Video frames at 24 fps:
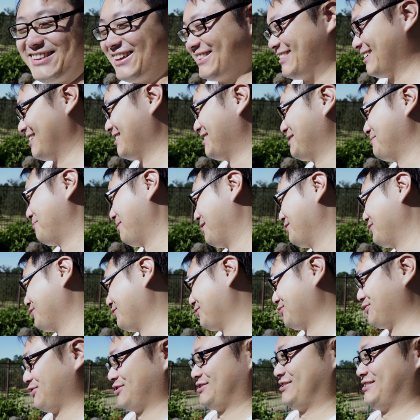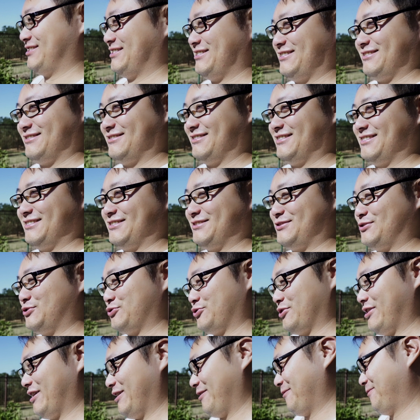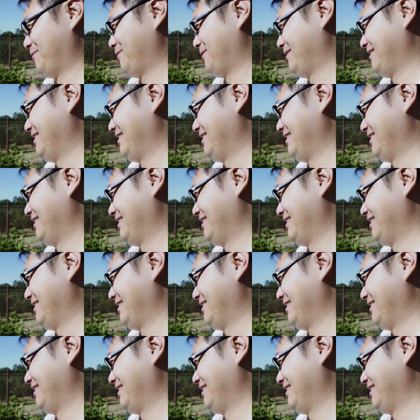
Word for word: Nothing special, just drive.